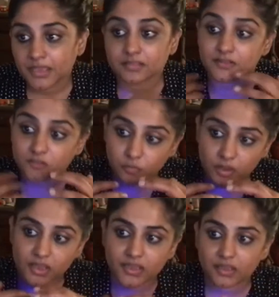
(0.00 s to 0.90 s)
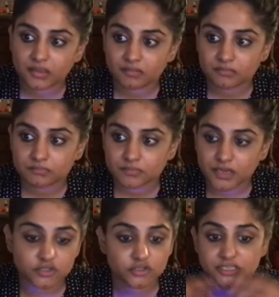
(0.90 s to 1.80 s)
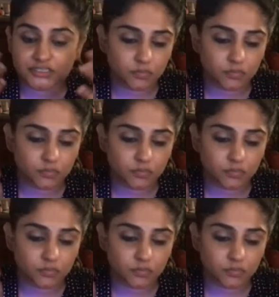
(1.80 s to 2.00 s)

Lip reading: And that's why, Anjali,